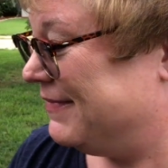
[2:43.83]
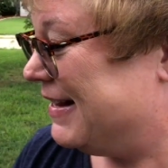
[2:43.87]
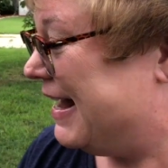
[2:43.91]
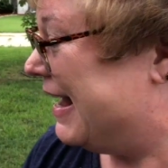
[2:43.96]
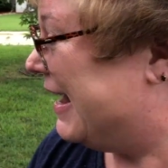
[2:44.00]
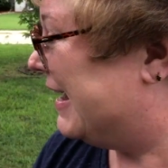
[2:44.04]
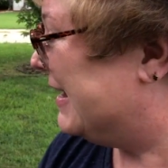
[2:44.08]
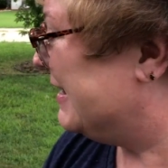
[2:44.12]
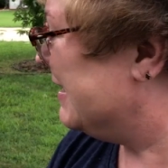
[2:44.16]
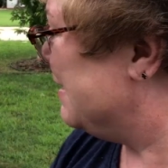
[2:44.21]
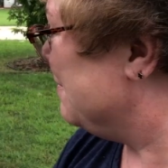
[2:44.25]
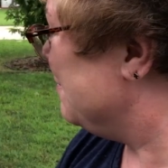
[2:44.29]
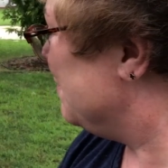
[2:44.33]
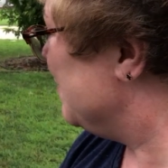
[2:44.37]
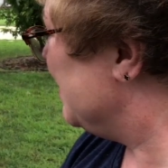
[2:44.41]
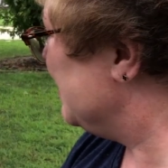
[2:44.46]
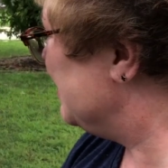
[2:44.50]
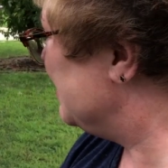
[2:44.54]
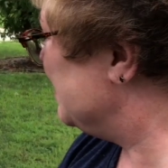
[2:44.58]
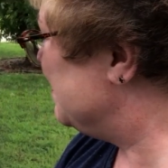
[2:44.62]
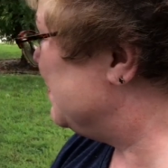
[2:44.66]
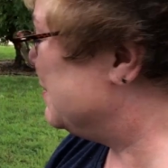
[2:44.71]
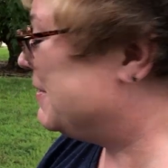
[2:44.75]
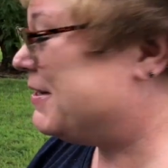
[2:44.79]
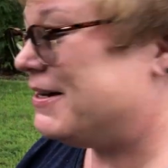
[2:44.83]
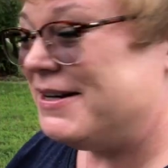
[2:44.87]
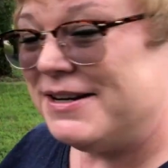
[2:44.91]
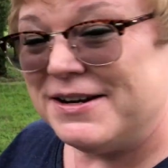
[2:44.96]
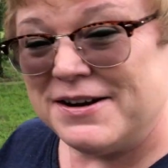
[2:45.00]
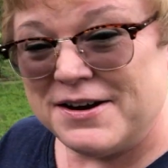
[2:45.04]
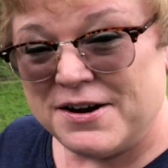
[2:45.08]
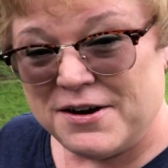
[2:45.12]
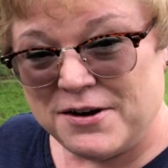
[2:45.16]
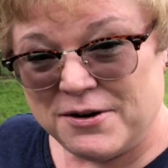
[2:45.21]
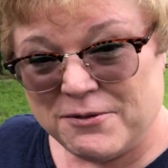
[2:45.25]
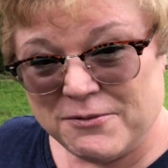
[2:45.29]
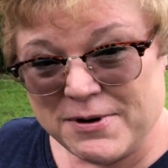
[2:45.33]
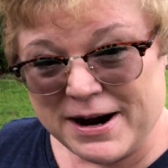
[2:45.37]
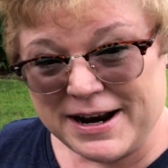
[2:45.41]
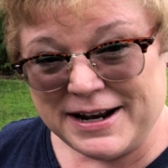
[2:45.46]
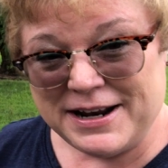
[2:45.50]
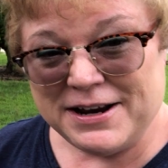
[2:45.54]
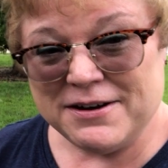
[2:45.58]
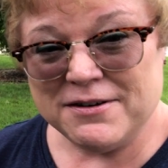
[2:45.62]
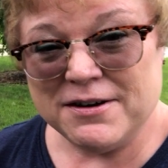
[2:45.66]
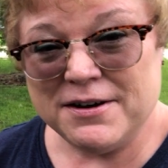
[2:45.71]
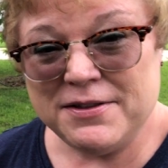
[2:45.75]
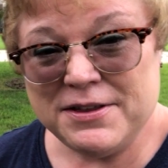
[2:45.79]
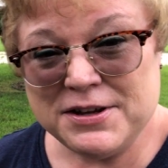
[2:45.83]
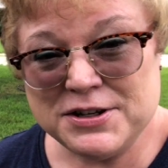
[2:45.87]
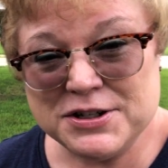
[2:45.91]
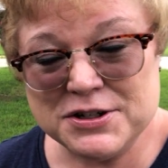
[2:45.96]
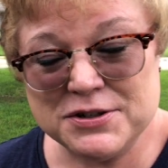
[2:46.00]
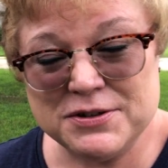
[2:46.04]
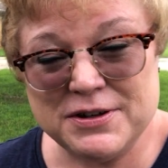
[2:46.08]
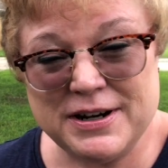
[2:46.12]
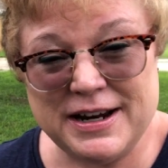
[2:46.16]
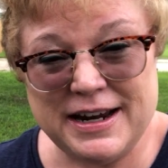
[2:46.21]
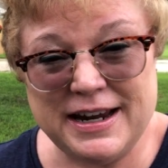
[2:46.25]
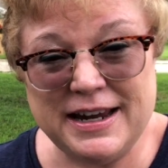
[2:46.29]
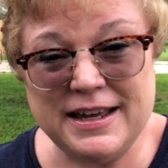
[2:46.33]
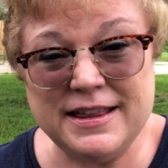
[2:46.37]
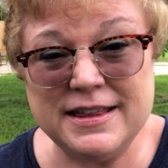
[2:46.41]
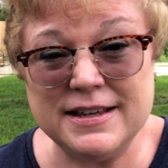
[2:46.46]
and I'm going to put it right here on the tree.